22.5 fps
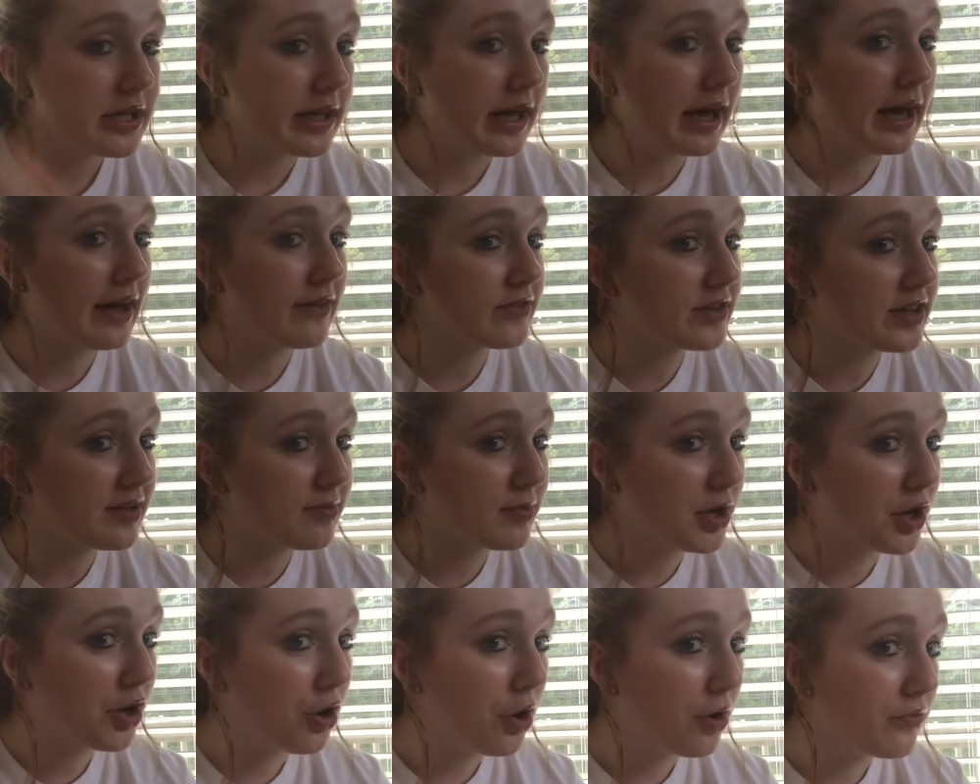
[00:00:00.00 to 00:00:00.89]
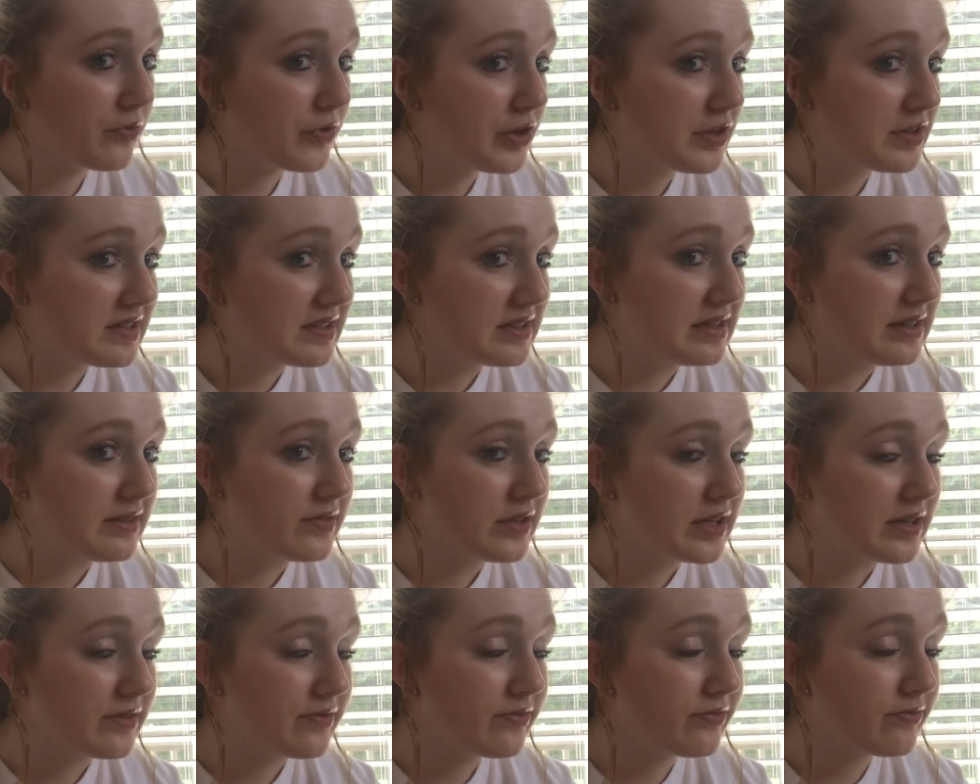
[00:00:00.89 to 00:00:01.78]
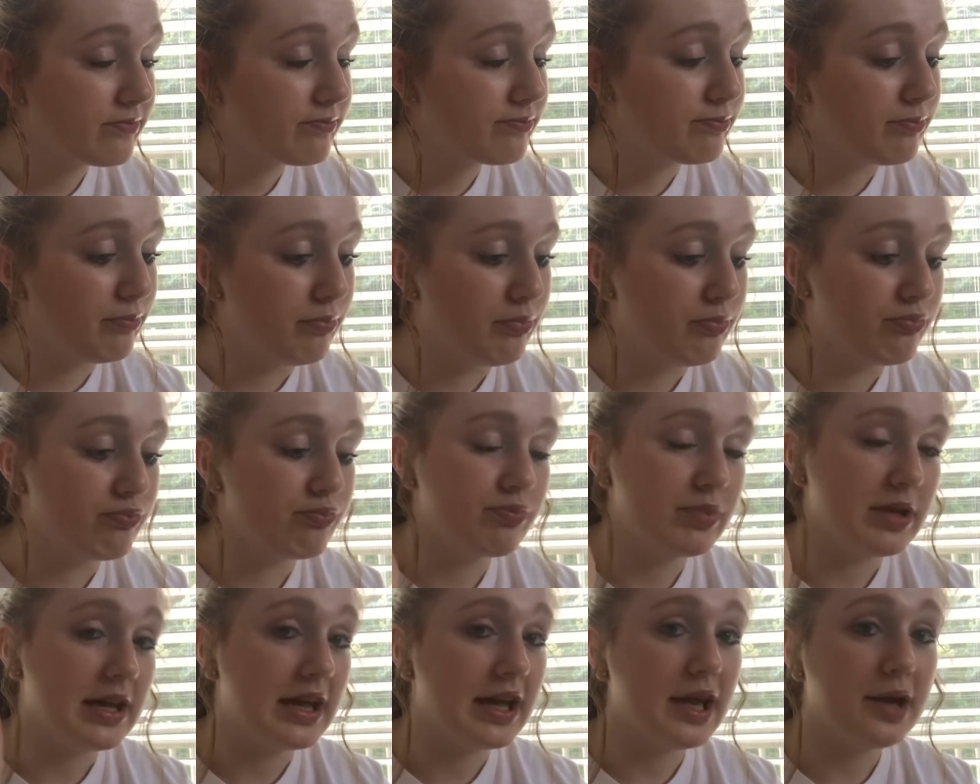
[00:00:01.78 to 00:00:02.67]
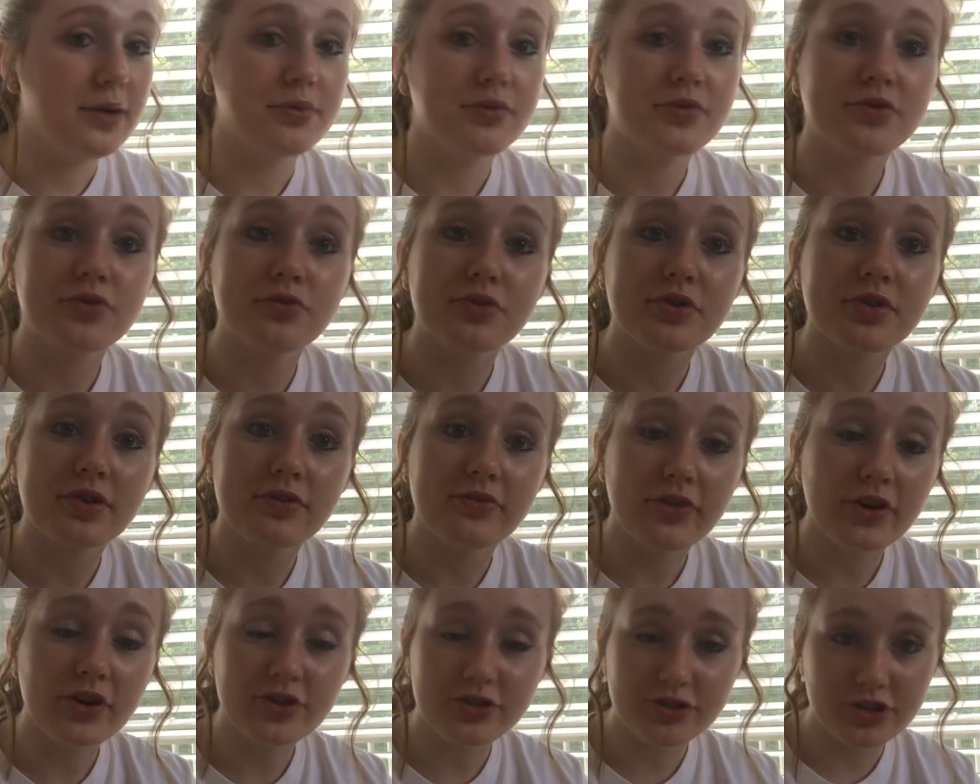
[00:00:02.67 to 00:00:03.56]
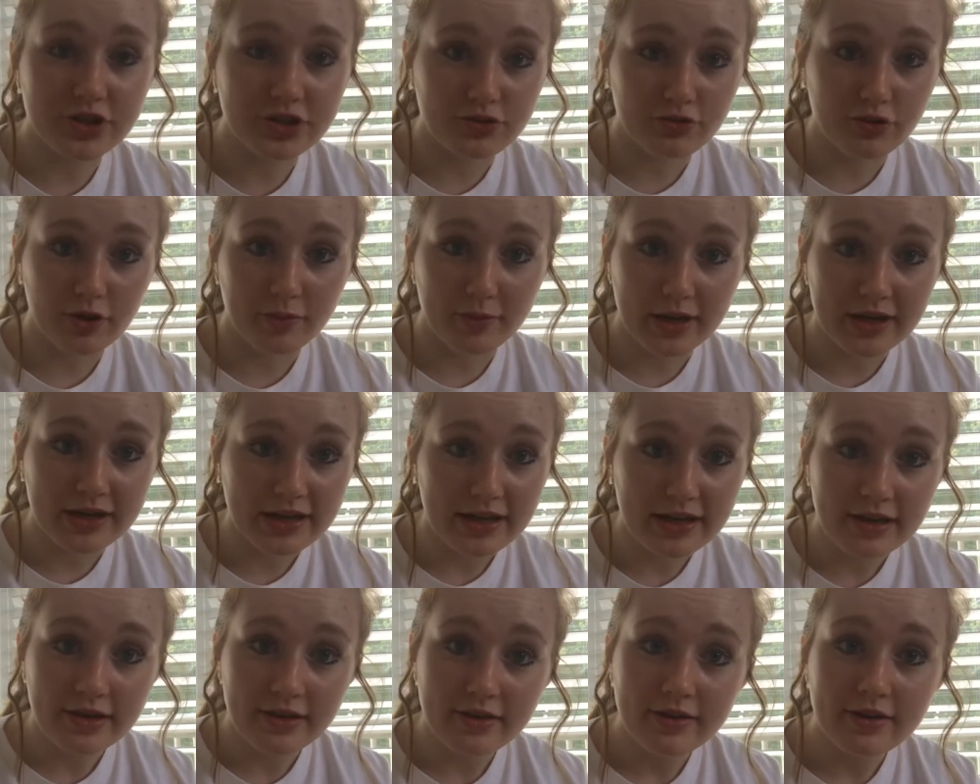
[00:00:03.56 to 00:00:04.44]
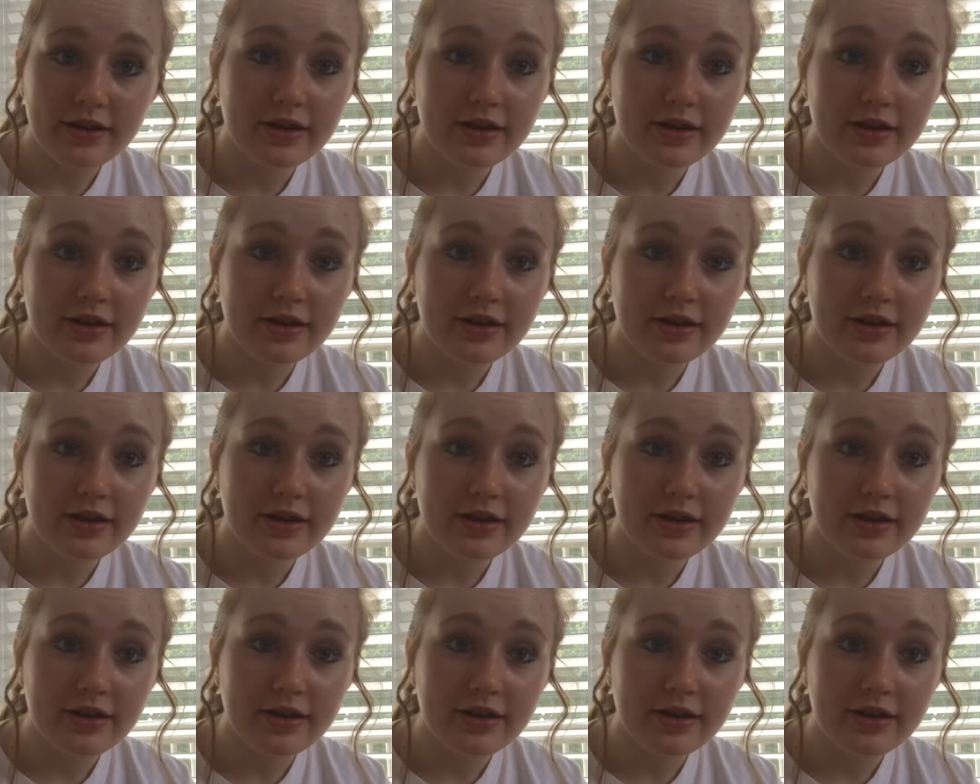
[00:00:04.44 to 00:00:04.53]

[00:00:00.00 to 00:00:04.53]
I have to have my coffee to even be able to really function throughout my day,